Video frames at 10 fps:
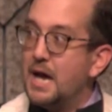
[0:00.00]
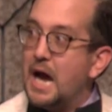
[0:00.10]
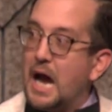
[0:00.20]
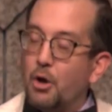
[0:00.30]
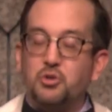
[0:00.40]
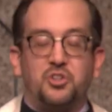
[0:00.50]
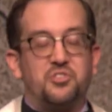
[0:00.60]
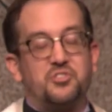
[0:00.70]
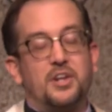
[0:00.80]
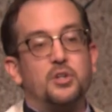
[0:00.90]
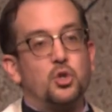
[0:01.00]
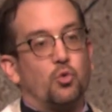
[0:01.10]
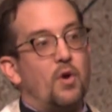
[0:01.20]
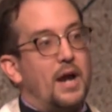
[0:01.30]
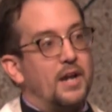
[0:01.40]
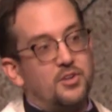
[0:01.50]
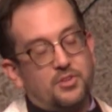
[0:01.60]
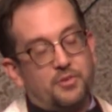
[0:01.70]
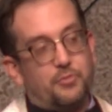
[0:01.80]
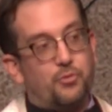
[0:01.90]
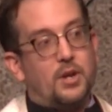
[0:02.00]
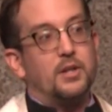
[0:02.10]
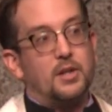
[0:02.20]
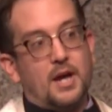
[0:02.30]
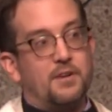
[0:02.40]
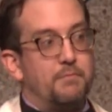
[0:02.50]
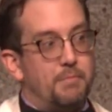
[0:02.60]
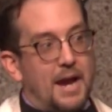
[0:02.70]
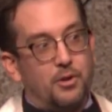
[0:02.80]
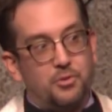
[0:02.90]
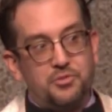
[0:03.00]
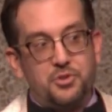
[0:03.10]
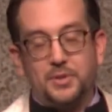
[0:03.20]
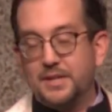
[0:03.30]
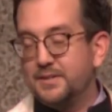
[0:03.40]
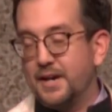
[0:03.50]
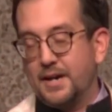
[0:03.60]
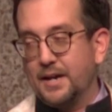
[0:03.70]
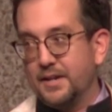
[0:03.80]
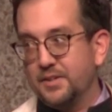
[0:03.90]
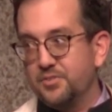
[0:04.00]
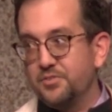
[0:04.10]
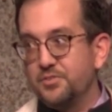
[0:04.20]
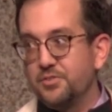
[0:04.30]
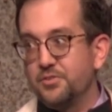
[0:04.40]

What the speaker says: I'll just send Uriah to the front line of battle so he dies.